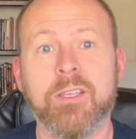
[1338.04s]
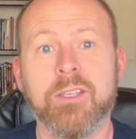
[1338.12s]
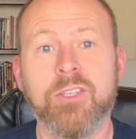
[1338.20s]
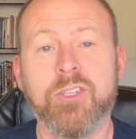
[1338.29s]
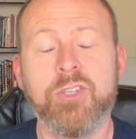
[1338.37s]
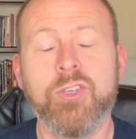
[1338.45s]

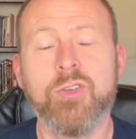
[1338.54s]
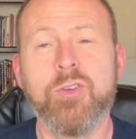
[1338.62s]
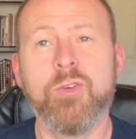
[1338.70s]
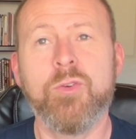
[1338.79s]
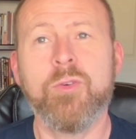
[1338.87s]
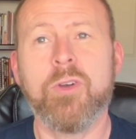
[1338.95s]

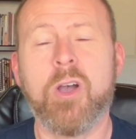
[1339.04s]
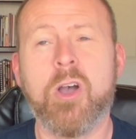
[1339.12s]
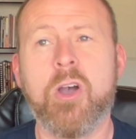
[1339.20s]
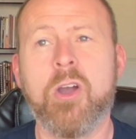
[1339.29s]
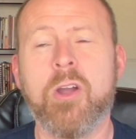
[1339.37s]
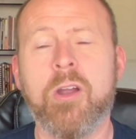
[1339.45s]
You
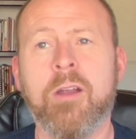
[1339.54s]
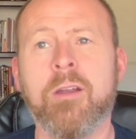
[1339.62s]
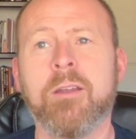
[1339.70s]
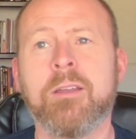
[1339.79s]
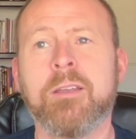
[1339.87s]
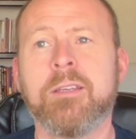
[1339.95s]
are,
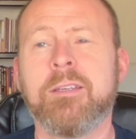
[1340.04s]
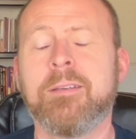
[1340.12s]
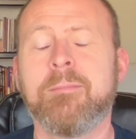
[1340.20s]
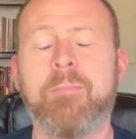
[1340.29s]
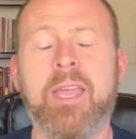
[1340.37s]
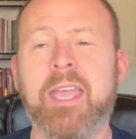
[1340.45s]

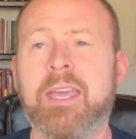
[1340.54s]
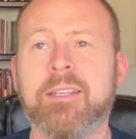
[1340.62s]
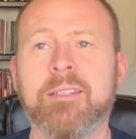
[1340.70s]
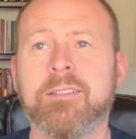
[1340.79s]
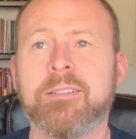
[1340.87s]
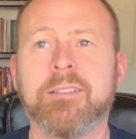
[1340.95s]
man,
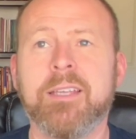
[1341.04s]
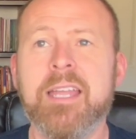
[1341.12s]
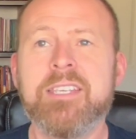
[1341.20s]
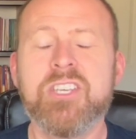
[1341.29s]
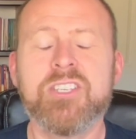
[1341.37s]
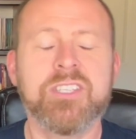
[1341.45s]

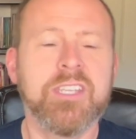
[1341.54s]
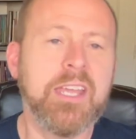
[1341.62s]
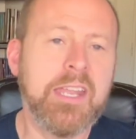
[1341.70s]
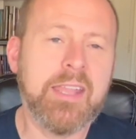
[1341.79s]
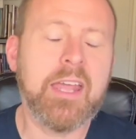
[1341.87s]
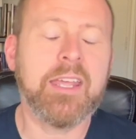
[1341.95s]
it's just,
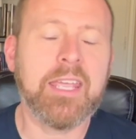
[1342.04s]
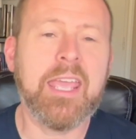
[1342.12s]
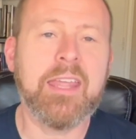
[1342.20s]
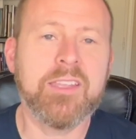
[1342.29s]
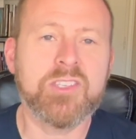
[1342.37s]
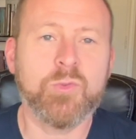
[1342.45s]

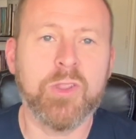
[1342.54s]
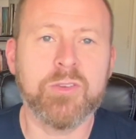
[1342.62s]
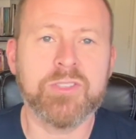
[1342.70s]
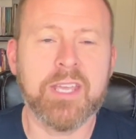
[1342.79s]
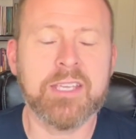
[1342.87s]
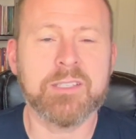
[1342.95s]
again, this is one of
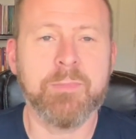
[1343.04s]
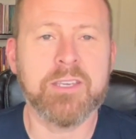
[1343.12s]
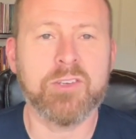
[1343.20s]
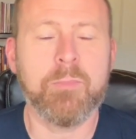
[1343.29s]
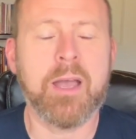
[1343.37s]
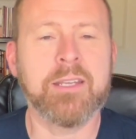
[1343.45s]
those things that make
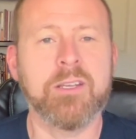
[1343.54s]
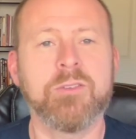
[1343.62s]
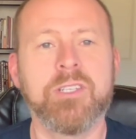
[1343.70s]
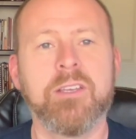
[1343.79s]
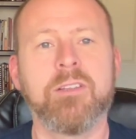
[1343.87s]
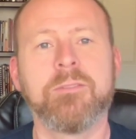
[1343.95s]
your mind go
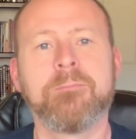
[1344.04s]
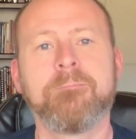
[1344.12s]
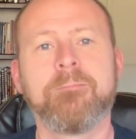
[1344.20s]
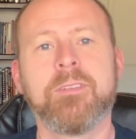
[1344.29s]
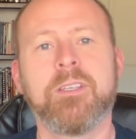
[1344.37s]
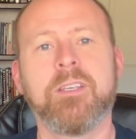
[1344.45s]
tilt.
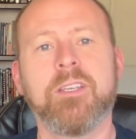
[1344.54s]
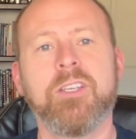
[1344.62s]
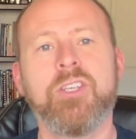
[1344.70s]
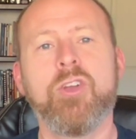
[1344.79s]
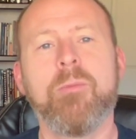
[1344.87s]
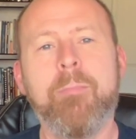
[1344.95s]

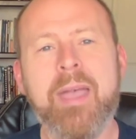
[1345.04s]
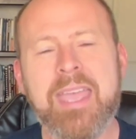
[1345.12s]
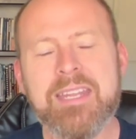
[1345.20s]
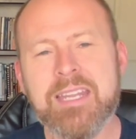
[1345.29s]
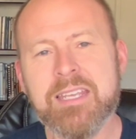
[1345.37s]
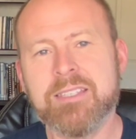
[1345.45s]
You're made
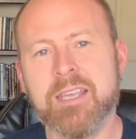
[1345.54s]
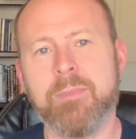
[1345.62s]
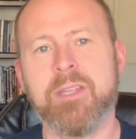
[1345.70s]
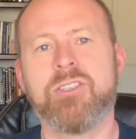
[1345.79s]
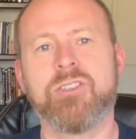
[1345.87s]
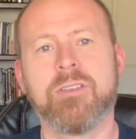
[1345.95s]
in his
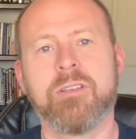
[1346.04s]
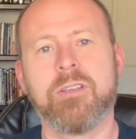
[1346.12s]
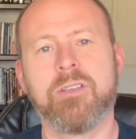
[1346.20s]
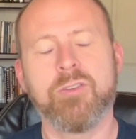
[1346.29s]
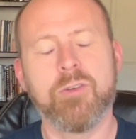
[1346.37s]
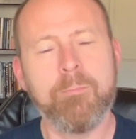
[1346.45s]
image.
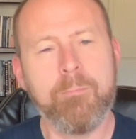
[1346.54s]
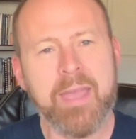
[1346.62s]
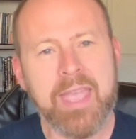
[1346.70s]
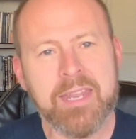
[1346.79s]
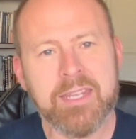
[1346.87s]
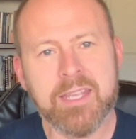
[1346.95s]
You're
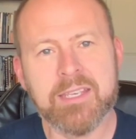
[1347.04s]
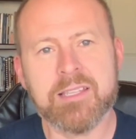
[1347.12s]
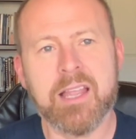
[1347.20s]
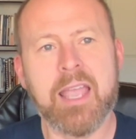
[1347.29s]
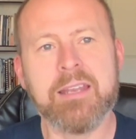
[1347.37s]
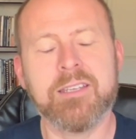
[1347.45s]
made in his
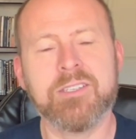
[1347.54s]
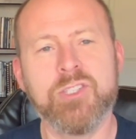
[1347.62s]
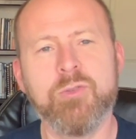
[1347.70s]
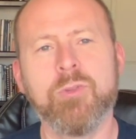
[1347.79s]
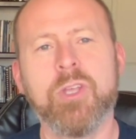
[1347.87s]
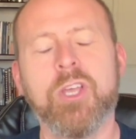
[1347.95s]
likeness.
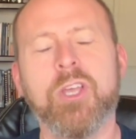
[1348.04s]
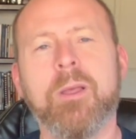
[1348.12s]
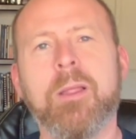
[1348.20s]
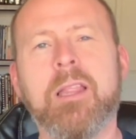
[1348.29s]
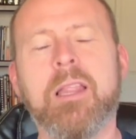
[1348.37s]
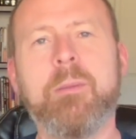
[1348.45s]

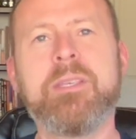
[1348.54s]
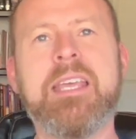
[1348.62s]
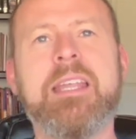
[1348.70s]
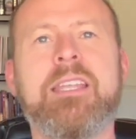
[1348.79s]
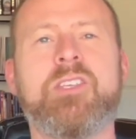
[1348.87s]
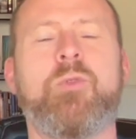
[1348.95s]
Let me say
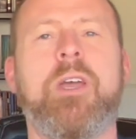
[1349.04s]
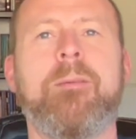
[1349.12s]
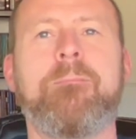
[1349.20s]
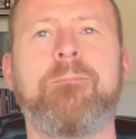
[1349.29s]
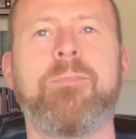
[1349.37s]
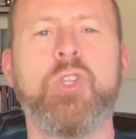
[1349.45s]
it this way.
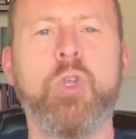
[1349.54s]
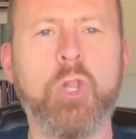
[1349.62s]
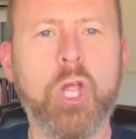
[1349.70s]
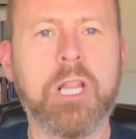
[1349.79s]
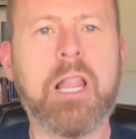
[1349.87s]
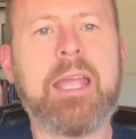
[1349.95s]
You
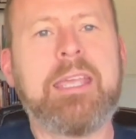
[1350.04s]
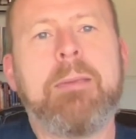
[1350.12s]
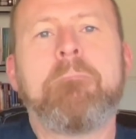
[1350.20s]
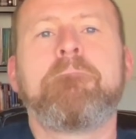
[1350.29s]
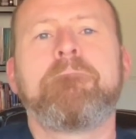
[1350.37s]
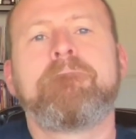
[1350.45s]
look like him.